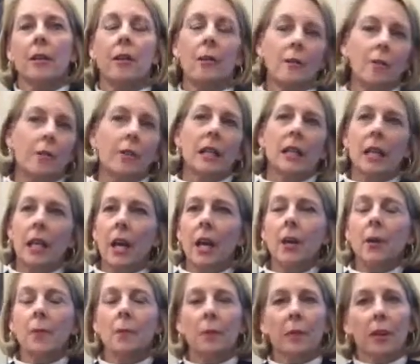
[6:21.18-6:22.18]
on
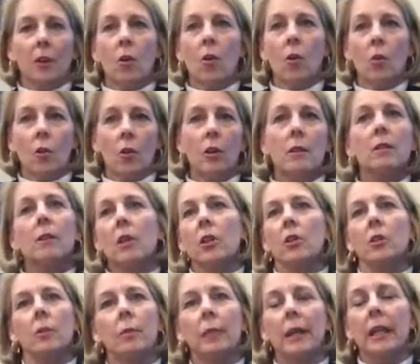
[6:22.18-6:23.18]
video or
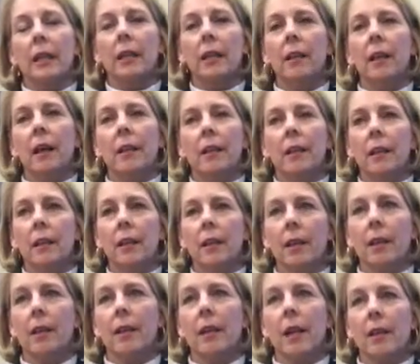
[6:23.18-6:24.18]
social media, I think
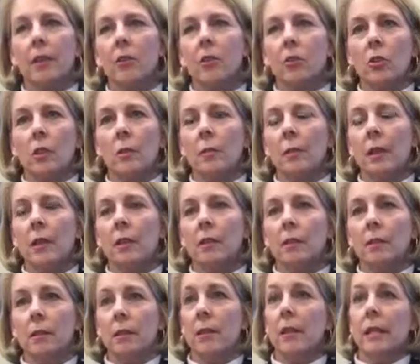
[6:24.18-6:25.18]
it can actually be
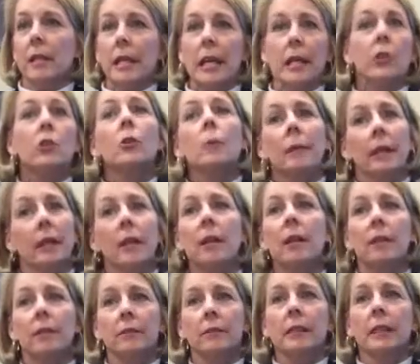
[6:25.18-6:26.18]
to the detriment
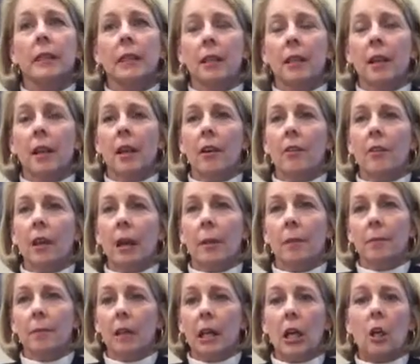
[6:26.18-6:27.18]
of
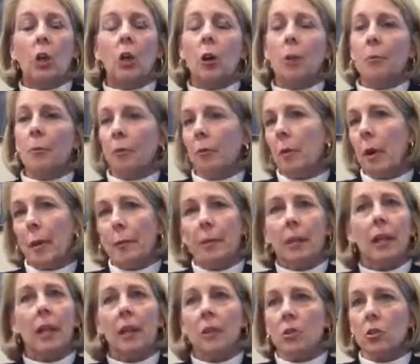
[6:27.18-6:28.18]
a group of
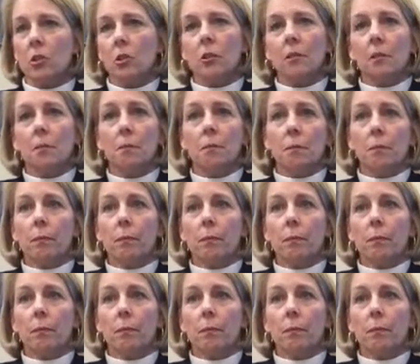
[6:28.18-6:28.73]
population.